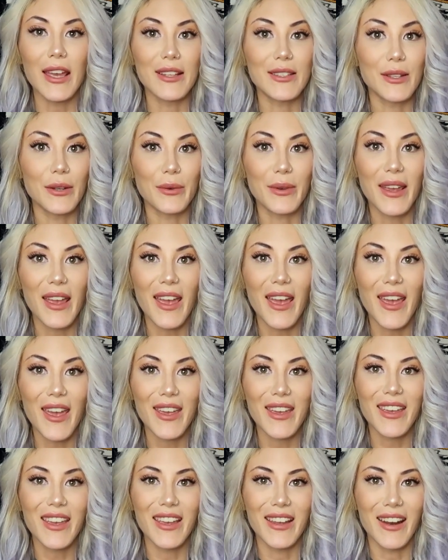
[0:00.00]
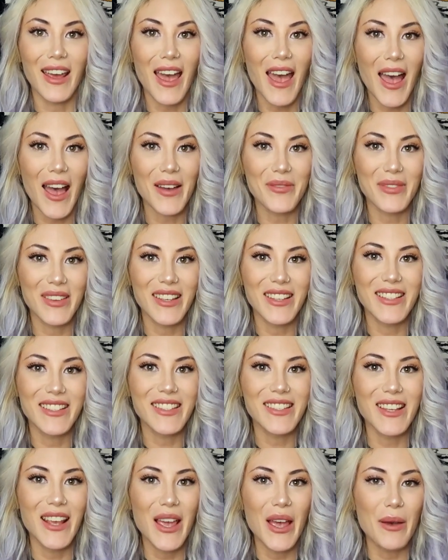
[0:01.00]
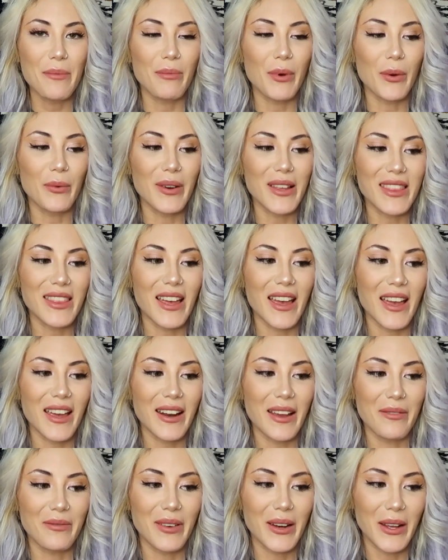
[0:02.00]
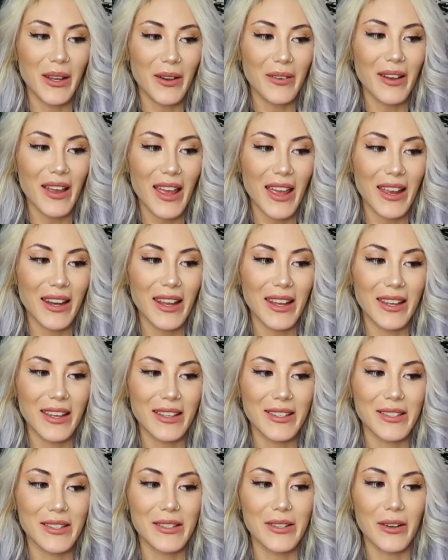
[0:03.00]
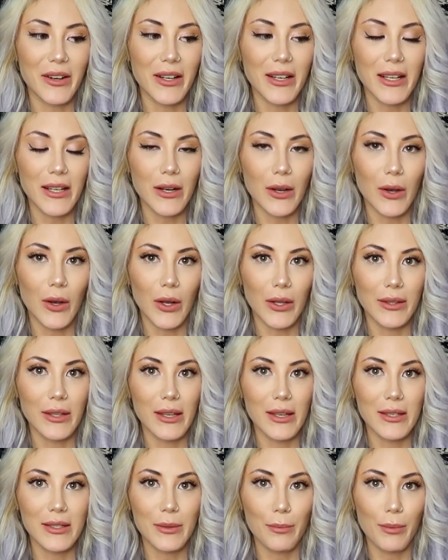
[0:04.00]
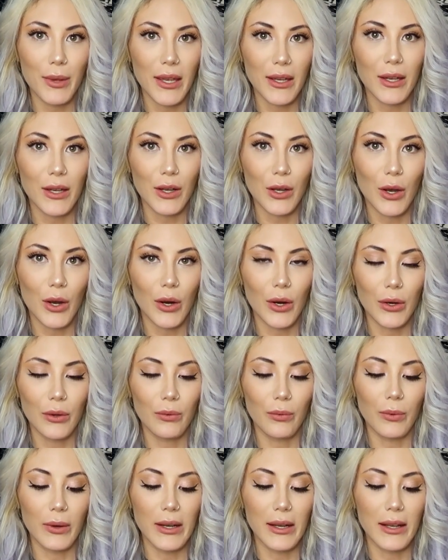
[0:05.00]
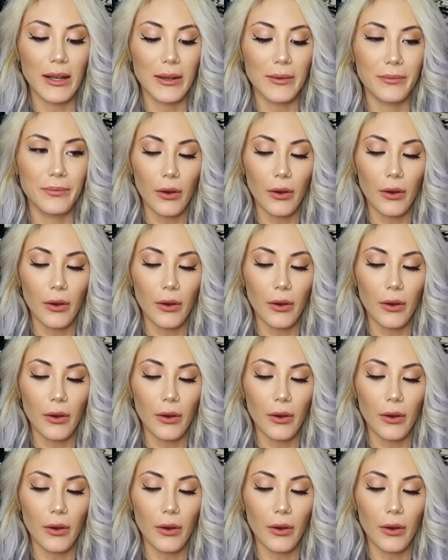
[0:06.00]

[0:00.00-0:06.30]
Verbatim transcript: It's okay, it happens. But with that, I'm going to go ahead and get started on this pick a card reading.